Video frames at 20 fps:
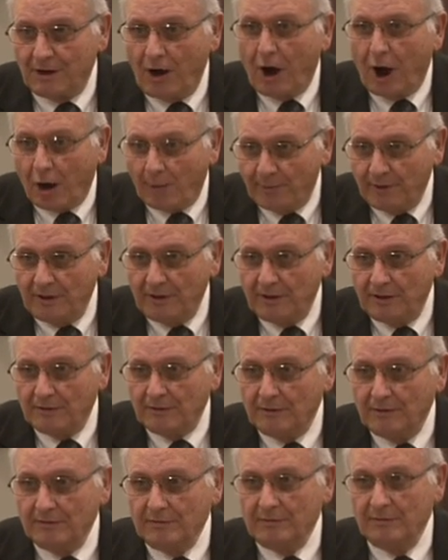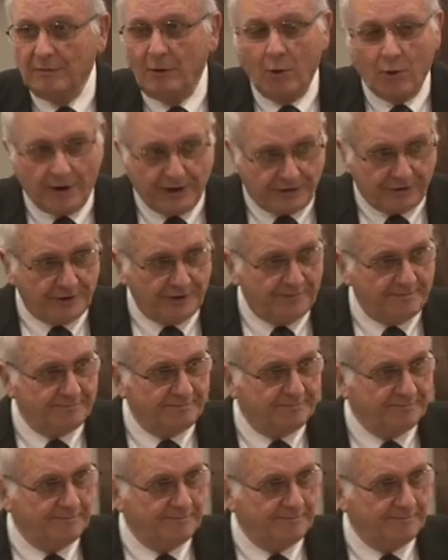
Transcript: uh, orator.